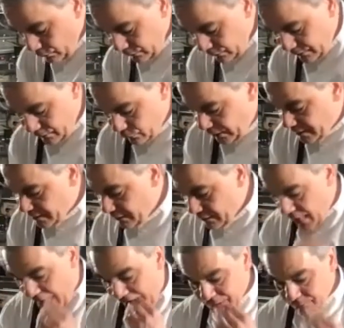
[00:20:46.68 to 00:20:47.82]
the reason
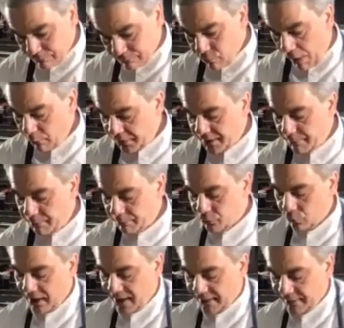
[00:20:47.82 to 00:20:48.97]
we keep them
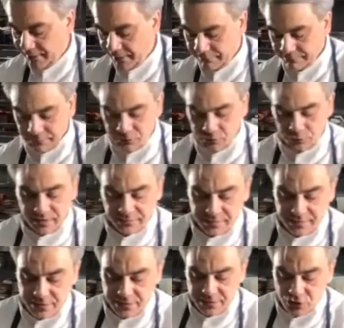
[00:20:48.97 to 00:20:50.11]
together so that
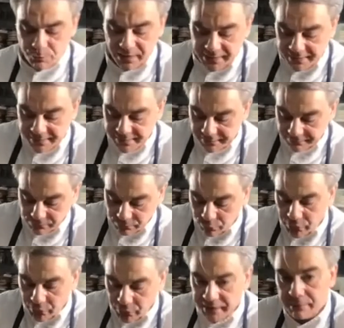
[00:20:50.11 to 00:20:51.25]
each plate, you
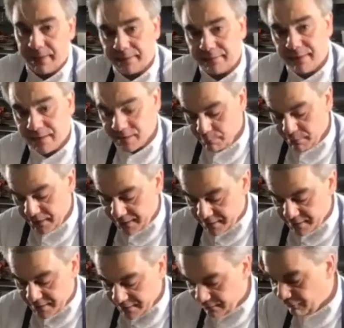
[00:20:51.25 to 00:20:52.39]
can make nice plates
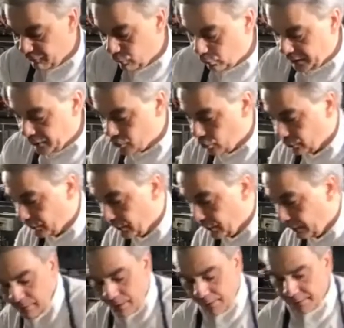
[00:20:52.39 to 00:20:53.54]
and they follow each other.
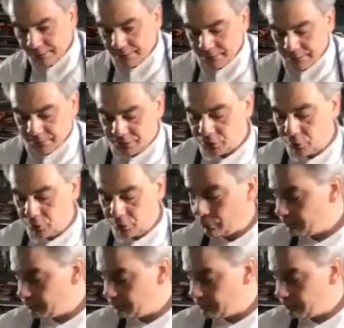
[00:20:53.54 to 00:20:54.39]
So